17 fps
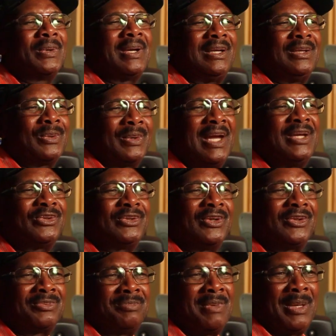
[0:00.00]
erase
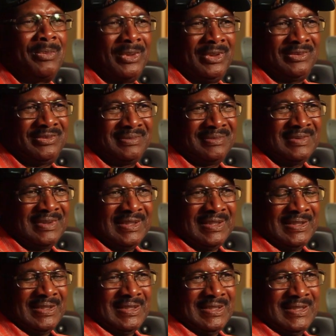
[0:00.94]
those memories.
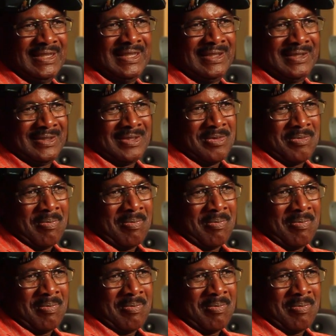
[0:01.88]
You know,